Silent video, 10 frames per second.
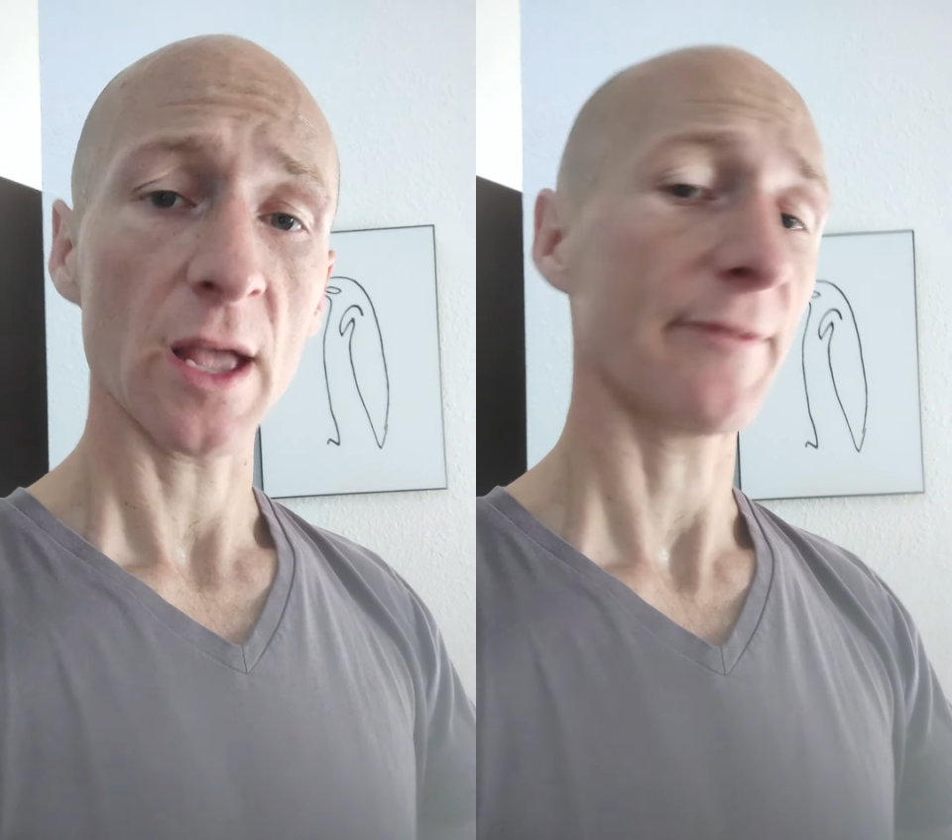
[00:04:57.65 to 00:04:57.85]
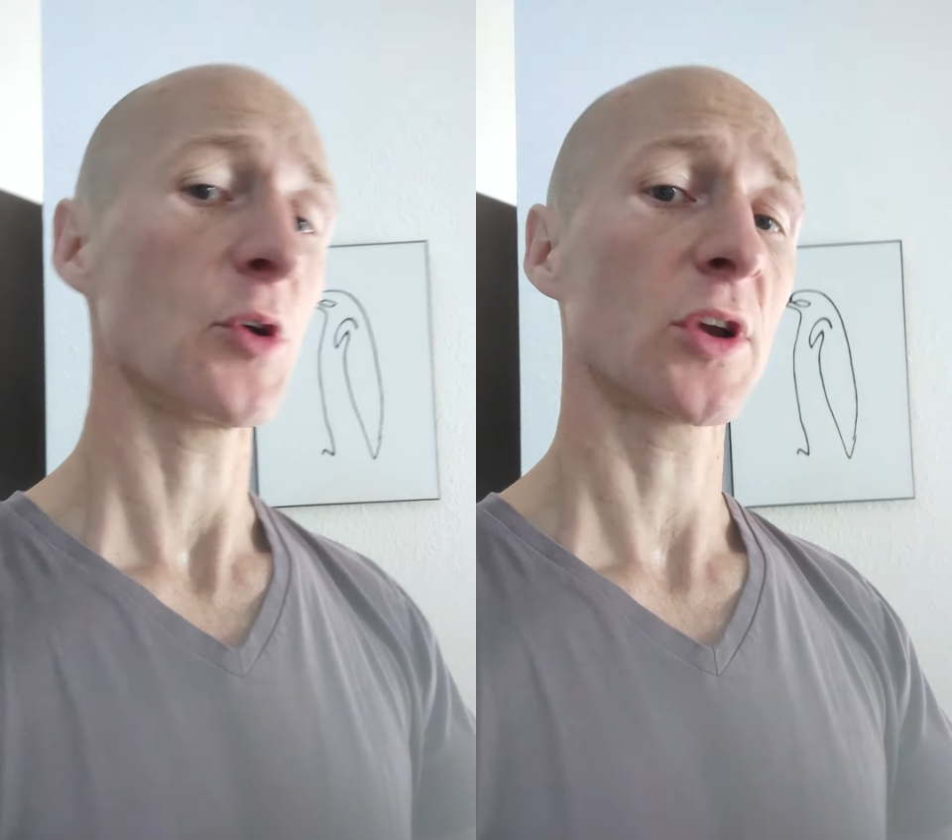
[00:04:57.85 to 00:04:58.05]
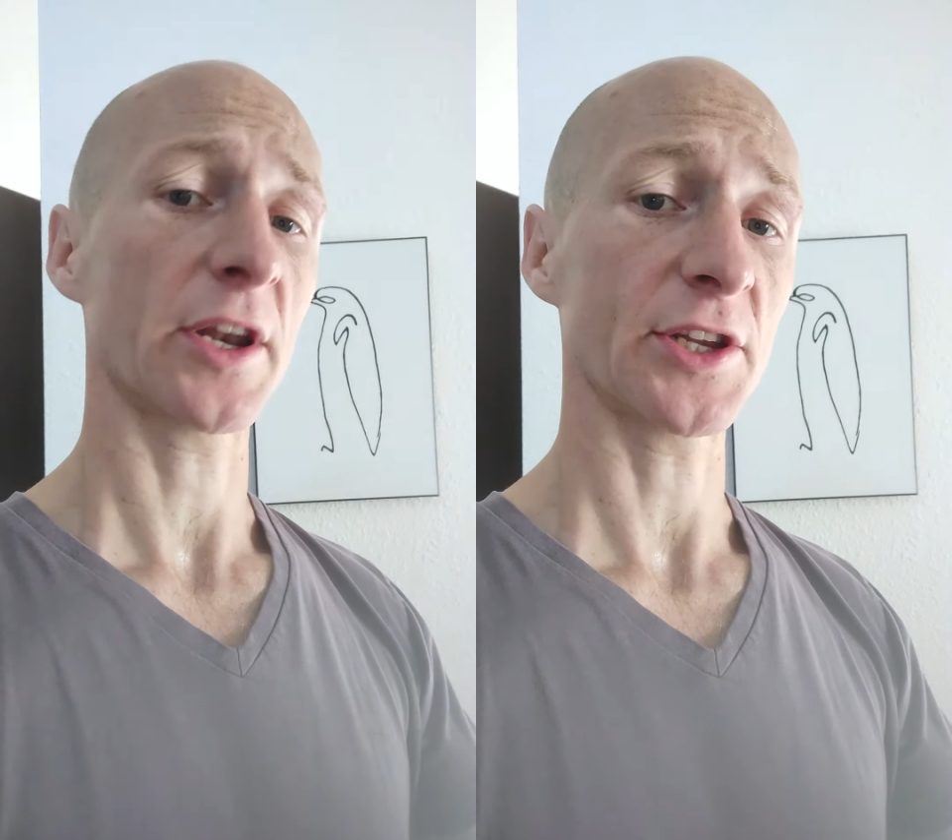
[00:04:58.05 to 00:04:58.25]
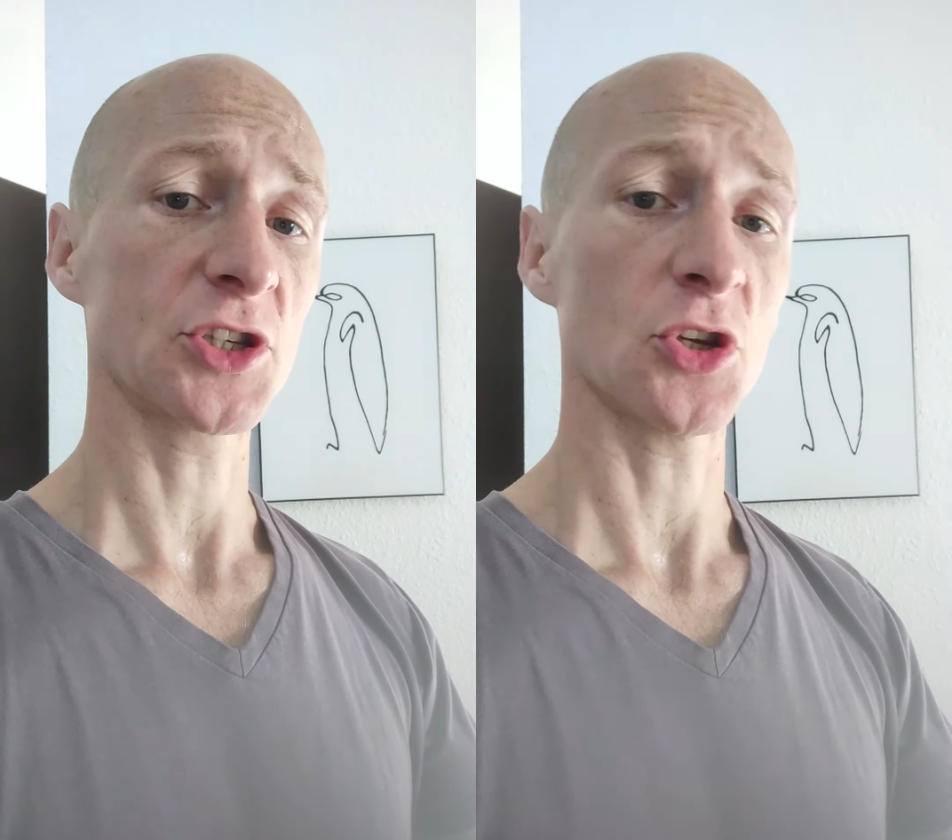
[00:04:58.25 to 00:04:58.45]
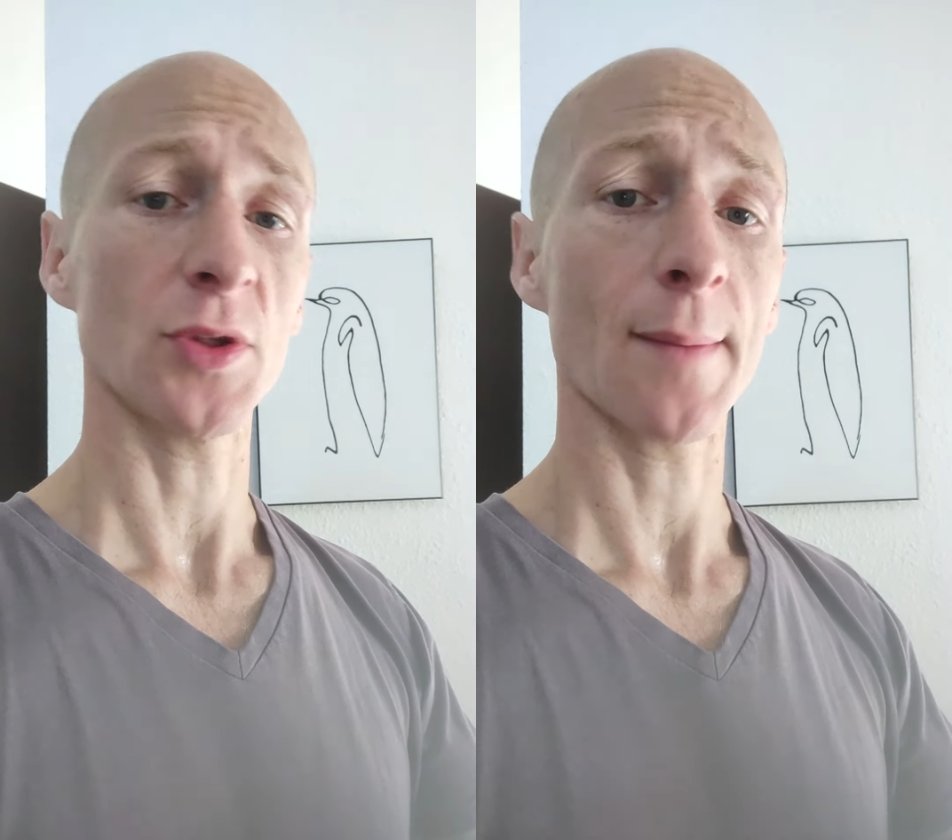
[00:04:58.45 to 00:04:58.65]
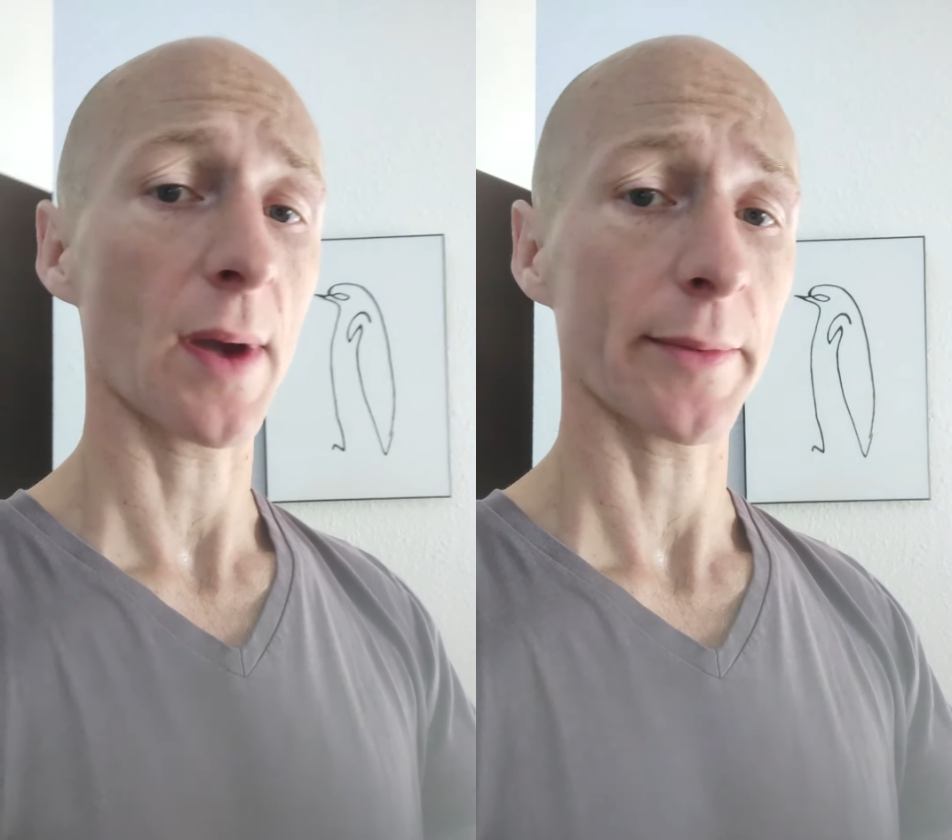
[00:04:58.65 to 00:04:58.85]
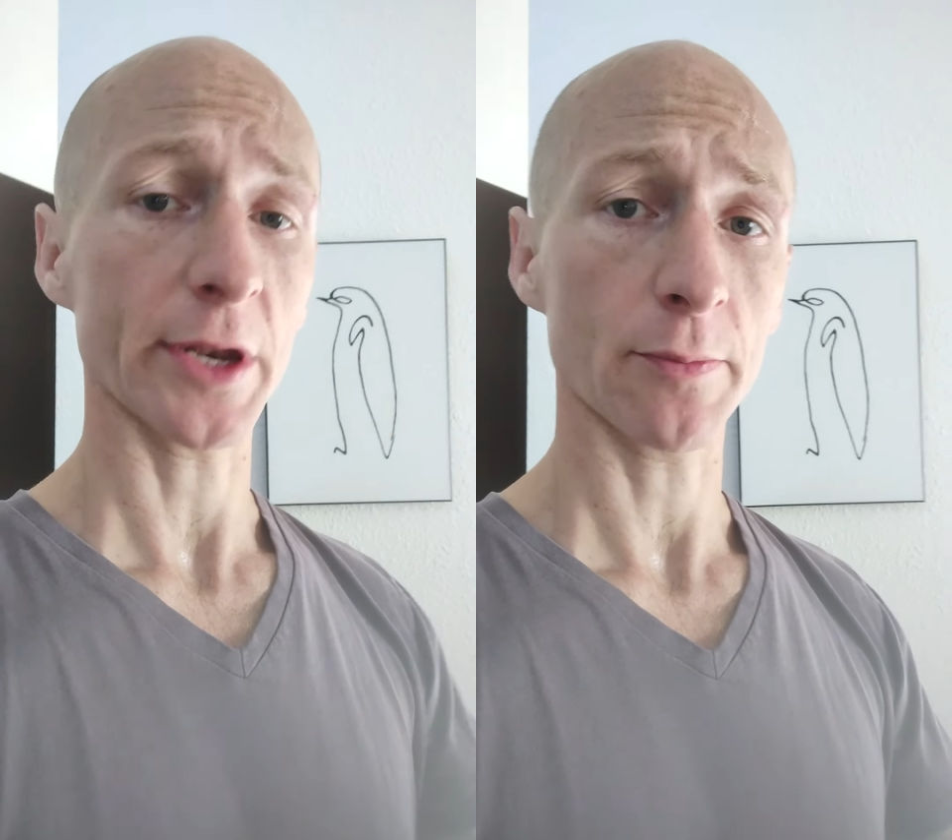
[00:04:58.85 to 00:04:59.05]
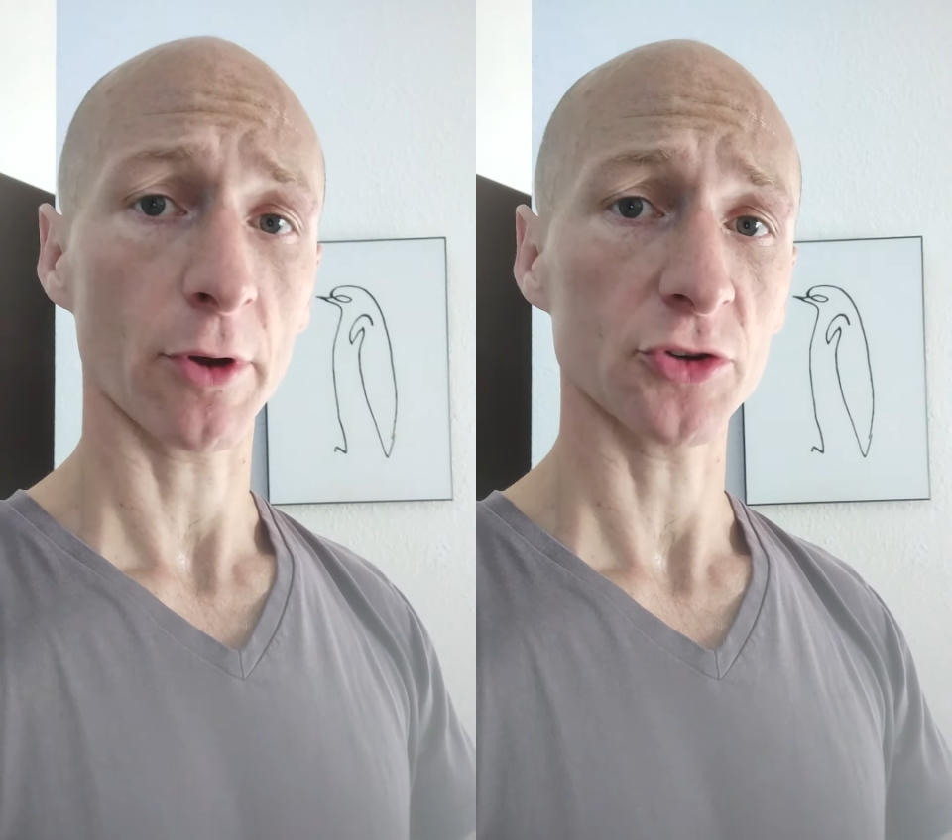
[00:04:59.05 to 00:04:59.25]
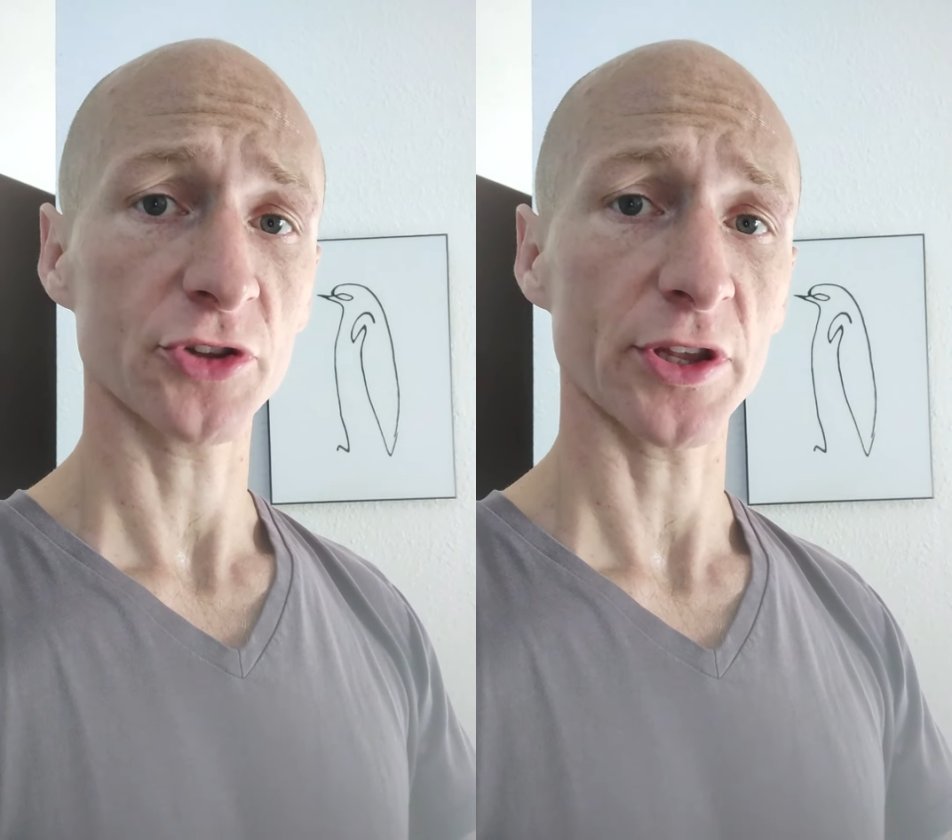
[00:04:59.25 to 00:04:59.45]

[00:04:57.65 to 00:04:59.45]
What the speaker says: If you're cutting 2, that might be an approach